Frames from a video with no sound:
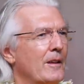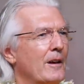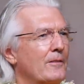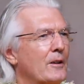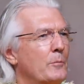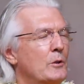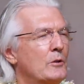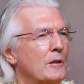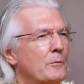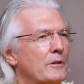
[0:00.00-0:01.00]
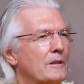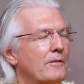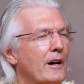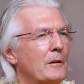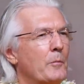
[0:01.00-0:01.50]
of communion with
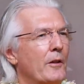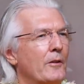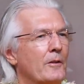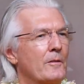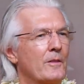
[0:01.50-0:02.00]
Divine Mother.